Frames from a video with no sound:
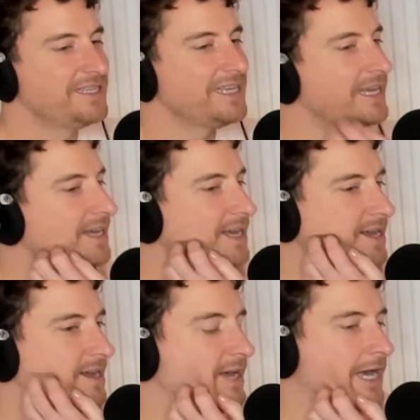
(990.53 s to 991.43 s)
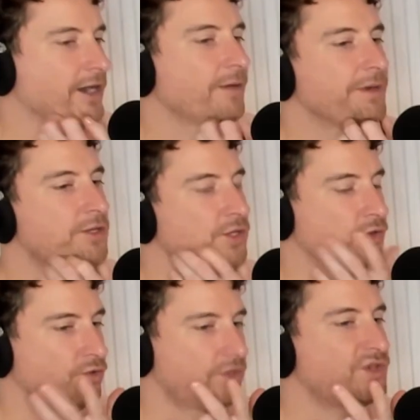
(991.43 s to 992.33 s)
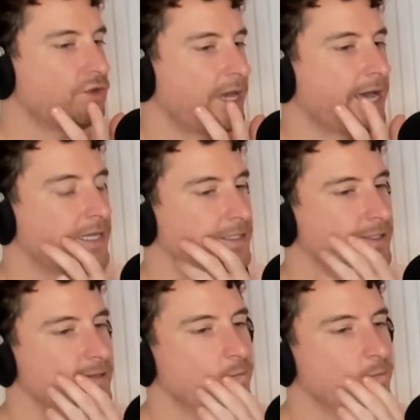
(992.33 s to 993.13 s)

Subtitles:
I grew up in two houses.